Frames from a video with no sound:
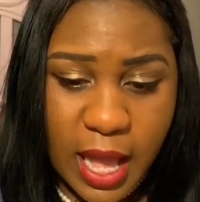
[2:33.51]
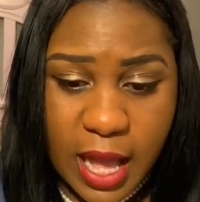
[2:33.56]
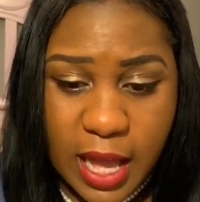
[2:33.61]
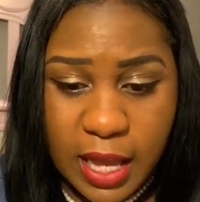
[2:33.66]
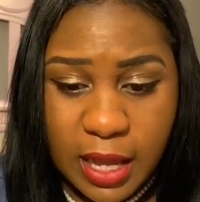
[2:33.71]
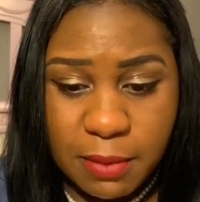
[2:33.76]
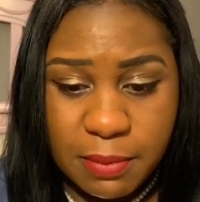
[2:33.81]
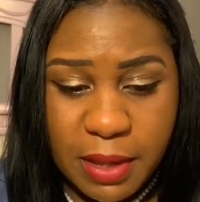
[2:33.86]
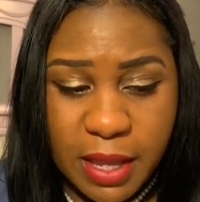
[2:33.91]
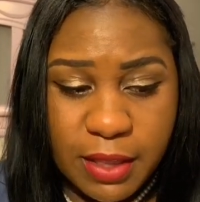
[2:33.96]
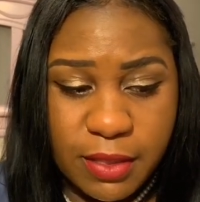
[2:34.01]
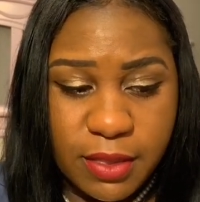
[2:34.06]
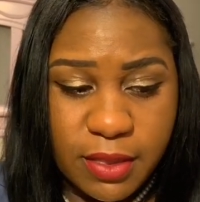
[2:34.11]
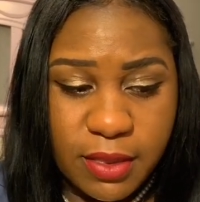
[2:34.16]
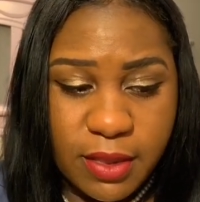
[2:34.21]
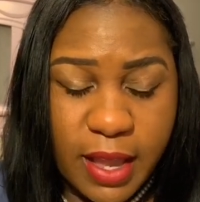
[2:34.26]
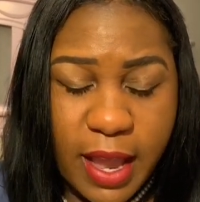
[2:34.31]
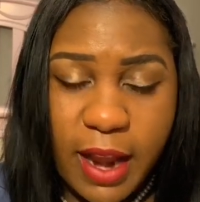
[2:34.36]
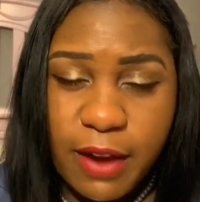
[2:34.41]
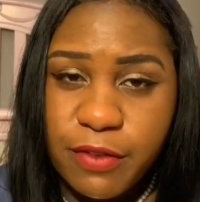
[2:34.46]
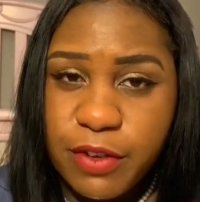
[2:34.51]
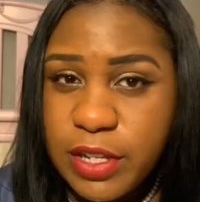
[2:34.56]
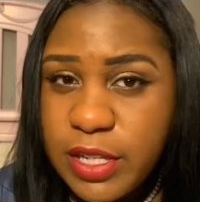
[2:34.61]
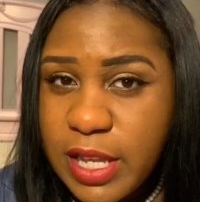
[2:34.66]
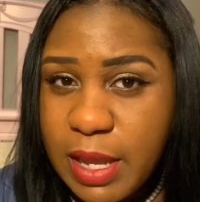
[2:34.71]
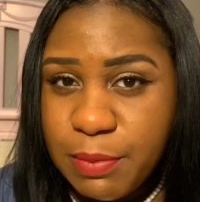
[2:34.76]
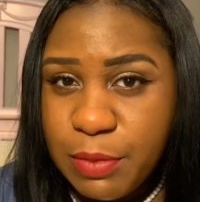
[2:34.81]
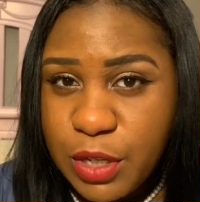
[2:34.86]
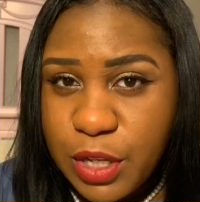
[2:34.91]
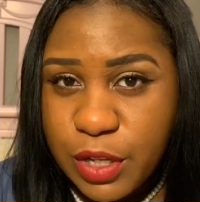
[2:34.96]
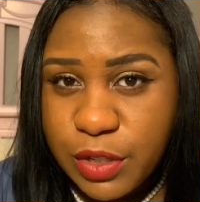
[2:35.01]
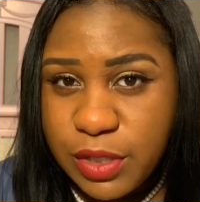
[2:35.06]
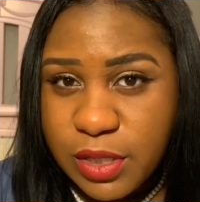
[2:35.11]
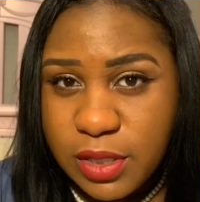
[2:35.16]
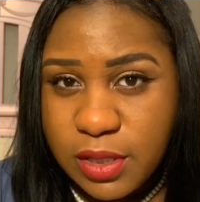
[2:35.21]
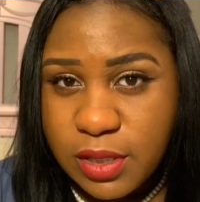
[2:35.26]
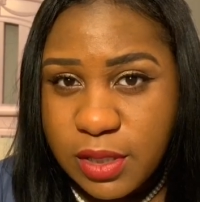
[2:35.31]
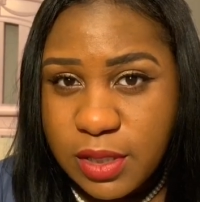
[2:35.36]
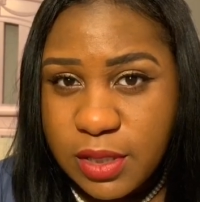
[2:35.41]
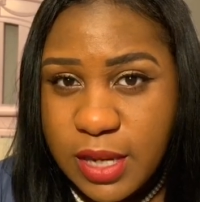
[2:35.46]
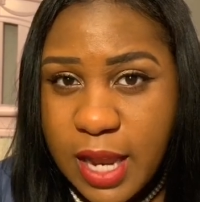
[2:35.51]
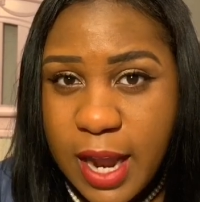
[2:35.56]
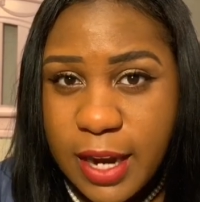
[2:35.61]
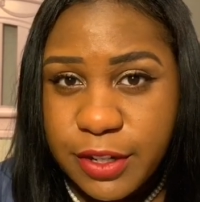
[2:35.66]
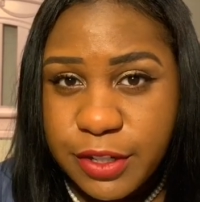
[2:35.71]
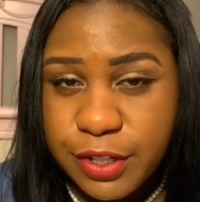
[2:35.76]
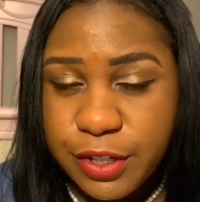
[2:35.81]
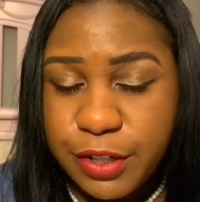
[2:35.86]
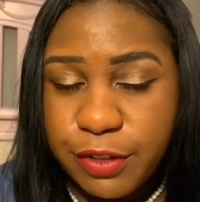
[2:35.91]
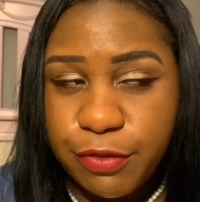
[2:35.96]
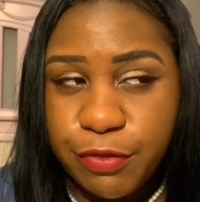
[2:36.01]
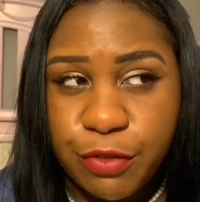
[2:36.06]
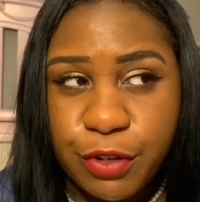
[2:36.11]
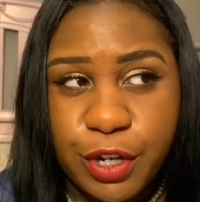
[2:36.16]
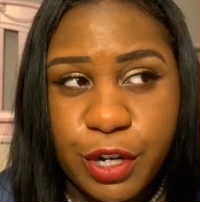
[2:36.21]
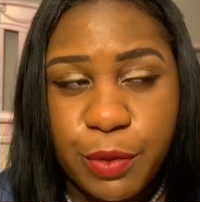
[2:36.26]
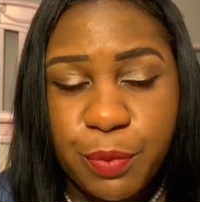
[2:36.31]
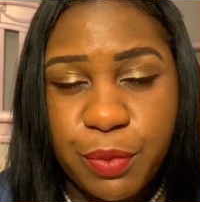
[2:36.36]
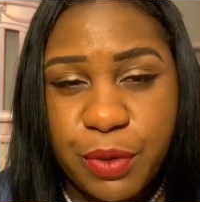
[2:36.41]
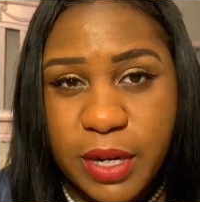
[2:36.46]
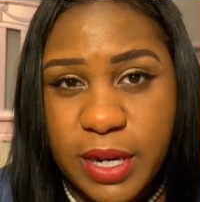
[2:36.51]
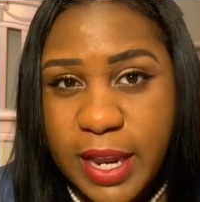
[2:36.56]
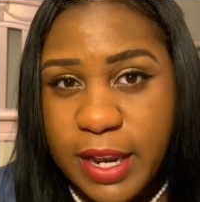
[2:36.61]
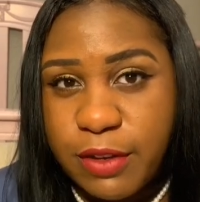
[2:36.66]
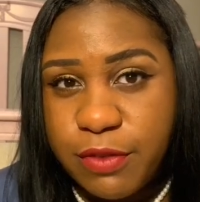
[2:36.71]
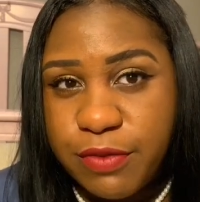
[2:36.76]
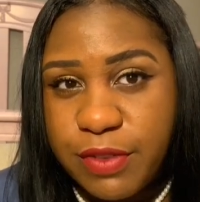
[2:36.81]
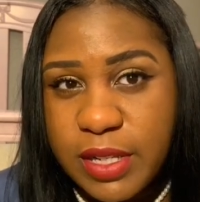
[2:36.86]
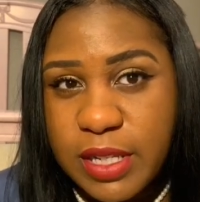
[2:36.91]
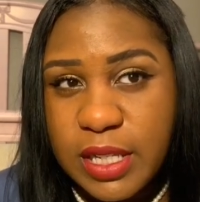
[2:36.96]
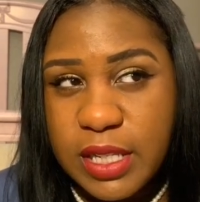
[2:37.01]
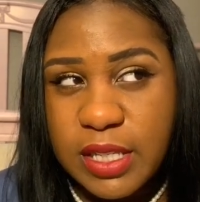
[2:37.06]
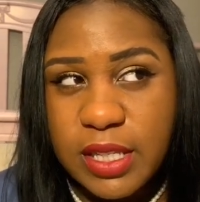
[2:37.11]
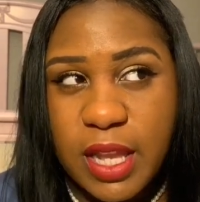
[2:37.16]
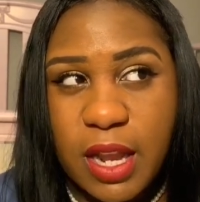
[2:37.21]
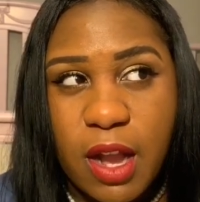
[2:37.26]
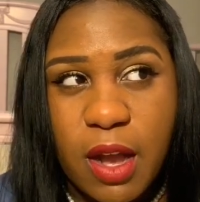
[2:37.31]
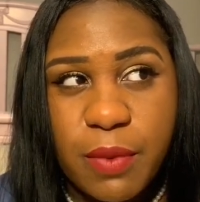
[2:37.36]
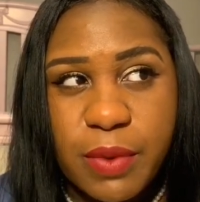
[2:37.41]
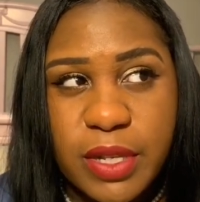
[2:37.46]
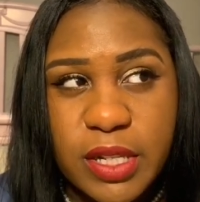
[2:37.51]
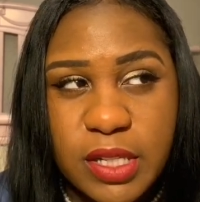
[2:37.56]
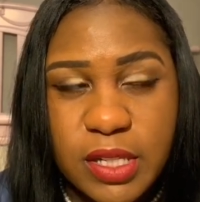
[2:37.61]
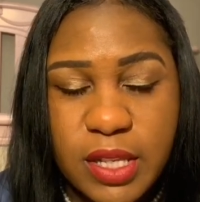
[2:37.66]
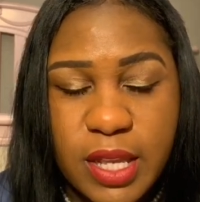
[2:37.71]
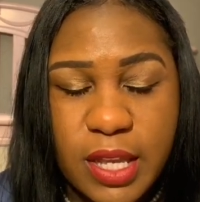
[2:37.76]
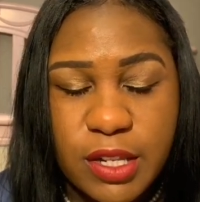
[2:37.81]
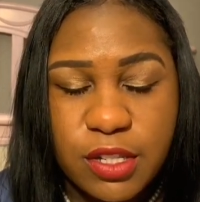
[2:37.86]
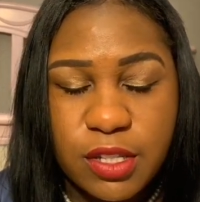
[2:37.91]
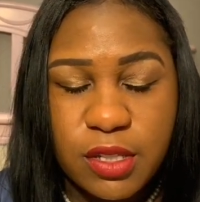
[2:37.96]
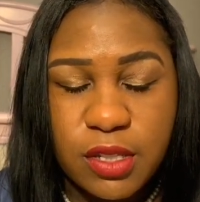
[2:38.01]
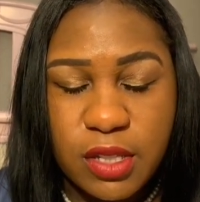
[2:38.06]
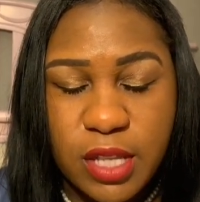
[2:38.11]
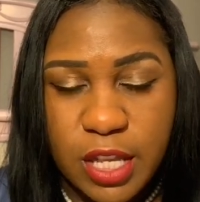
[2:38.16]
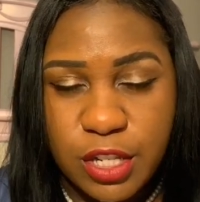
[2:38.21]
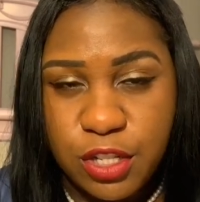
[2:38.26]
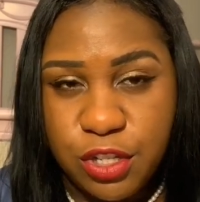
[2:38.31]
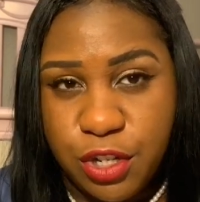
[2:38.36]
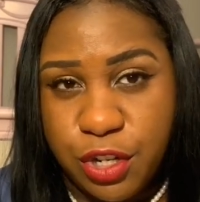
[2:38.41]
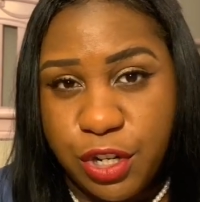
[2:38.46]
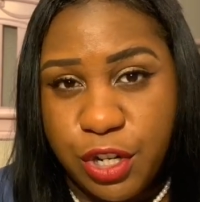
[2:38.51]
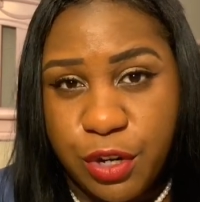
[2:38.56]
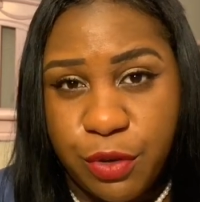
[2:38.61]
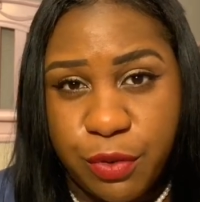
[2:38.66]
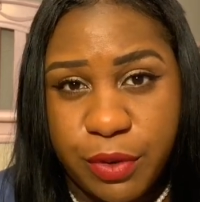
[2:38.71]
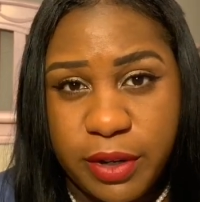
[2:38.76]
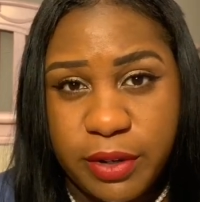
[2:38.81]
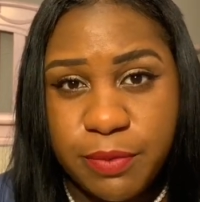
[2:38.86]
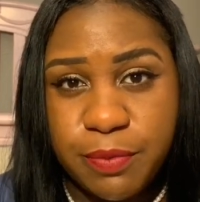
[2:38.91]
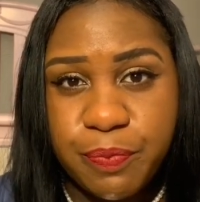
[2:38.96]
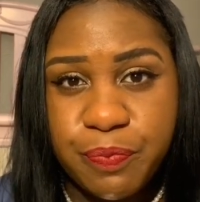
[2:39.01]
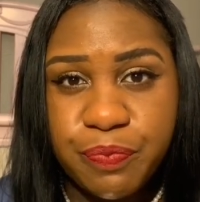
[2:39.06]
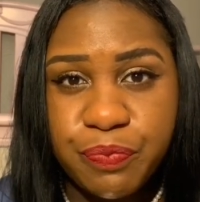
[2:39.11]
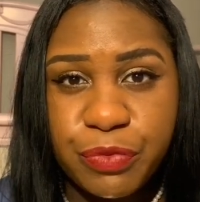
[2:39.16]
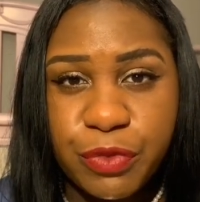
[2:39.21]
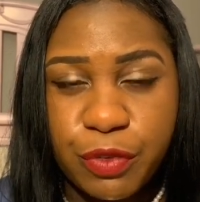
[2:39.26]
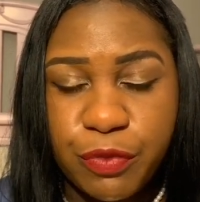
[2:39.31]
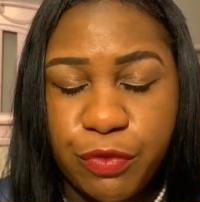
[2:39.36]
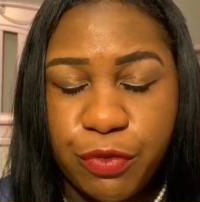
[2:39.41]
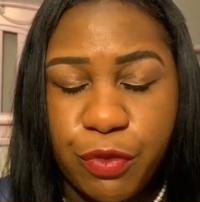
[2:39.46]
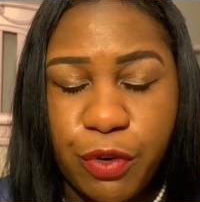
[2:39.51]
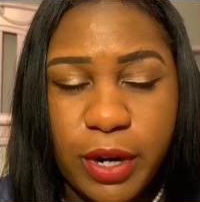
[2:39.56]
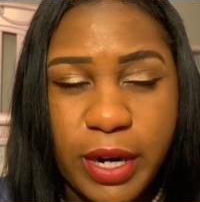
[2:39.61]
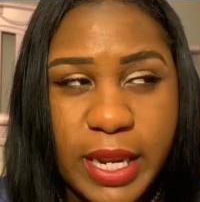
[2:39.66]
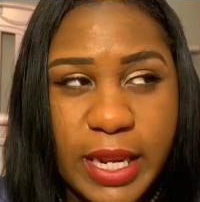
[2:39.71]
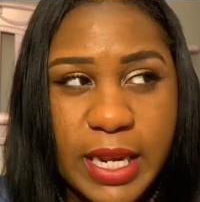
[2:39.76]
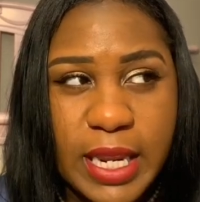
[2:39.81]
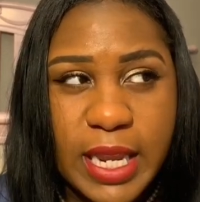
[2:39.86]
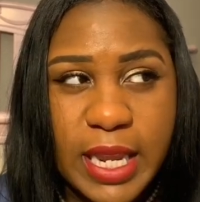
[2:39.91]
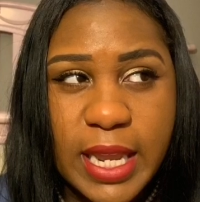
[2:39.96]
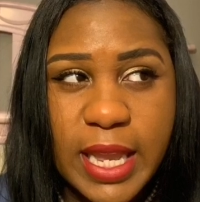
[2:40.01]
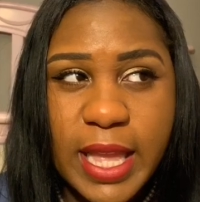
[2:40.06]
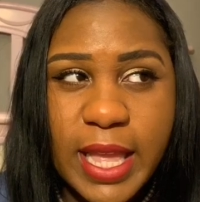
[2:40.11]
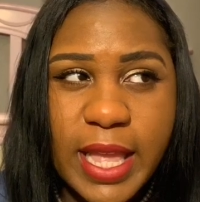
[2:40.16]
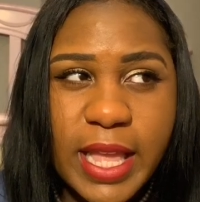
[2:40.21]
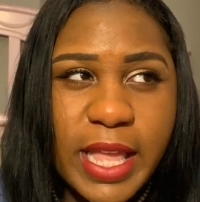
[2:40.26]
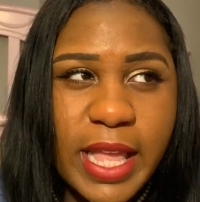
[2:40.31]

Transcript: And every time you go to the doctor for your prenatal visits, they always test your urine for any